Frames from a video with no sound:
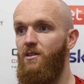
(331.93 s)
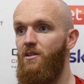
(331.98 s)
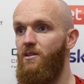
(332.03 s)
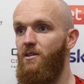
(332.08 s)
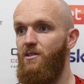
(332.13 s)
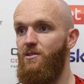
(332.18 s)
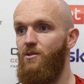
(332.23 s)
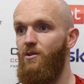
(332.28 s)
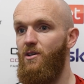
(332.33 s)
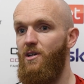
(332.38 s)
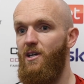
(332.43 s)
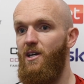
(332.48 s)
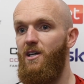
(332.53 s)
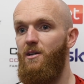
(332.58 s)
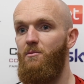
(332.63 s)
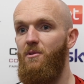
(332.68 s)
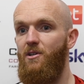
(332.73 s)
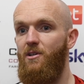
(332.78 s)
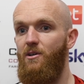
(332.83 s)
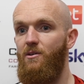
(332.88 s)
There's not a
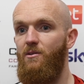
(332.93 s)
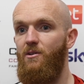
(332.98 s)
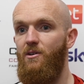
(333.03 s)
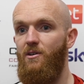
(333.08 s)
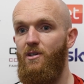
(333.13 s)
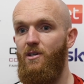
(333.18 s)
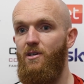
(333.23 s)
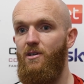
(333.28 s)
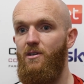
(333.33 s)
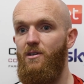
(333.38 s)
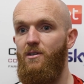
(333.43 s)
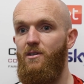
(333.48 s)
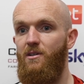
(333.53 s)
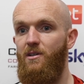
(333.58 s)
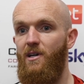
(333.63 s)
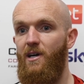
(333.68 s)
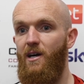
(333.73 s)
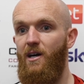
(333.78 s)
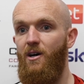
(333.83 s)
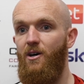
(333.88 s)
game I don't look
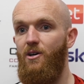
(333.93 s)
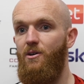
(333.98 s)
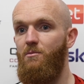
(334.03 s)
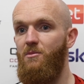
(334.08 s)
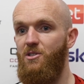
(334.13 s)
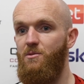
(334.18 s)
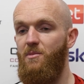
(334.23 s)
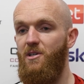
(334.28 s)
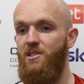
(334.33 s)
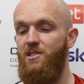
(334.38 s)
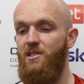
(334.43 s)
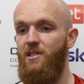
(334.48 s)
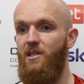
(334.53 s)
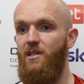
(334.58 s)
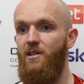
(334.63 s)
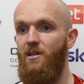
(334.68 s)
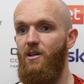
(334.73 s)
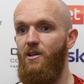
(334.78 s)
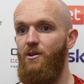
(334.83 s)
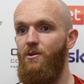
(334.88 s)
at home especially
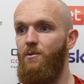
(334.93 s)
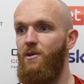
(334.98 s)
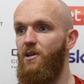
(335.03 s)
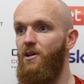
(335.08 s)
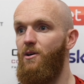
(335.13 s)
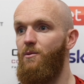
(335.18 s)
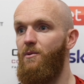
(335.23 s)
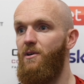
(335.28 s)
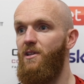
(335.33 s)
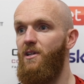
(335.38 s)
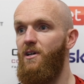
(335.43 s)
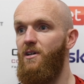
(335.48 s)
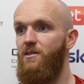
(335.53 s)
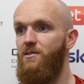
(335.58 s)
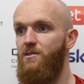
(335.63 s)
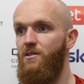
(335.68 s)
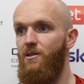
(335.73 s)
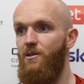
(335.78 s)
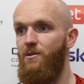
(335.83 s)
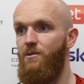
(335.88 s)
and go, we can't win that.
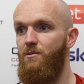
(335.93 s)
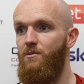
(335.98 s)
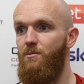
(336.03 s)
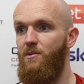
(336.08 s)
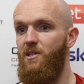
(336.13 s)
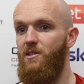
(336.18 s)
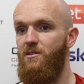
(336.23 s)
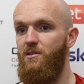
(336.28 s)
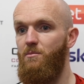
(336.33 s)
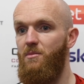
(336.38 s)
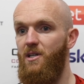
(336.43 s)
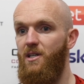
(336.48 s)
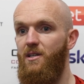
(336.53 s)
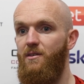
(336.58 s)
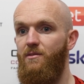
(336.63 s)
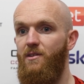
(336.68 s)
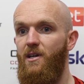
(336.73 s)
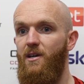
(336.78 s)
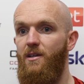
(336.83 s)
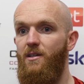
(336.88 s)
So we need to
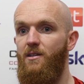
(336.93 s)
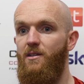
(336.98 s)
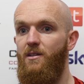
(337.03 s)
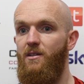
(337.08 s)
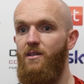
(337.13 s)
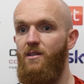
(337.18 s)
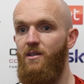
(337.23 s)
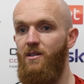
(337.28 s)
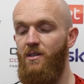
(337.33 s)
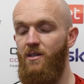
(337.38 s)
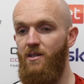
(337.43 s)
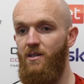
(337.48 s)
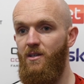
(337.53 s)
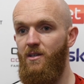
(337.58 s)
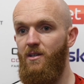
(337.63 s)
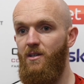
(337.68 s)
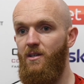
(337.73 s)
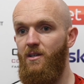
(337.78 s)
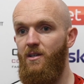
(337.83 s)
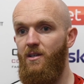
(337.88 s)
believe that and,
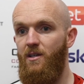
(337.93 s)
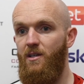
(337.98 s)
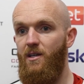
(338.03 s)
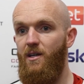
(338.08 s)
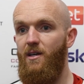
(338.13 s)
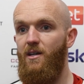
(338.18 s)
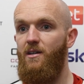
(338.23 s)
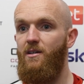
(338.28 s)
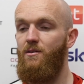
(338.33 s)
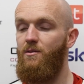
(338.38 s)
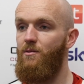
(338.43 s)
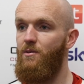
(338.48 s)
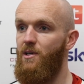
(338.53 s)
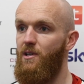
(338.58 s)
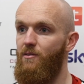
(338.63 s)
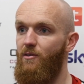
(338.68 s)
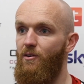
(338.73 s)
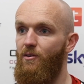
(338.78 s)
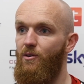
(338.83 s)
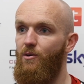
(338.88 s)
yeah,
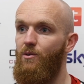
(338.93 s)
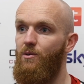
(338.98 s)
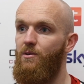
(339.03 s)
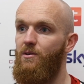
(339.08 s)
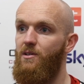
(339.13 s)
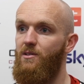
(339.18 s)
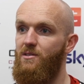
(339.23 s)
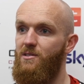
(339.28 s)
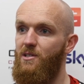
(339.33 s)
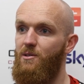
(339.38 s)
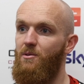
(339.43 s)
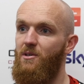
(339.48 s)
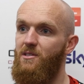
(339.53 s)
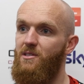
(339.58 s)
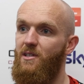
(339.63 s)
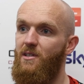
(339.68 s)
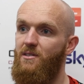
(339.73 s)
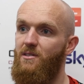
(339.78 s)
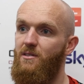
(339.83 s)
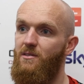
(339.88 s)
give our all and see where it
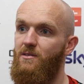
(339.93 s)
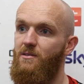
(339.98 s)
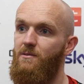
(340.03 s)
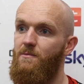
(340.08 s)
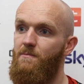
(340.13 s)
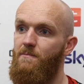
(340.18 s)
takes us.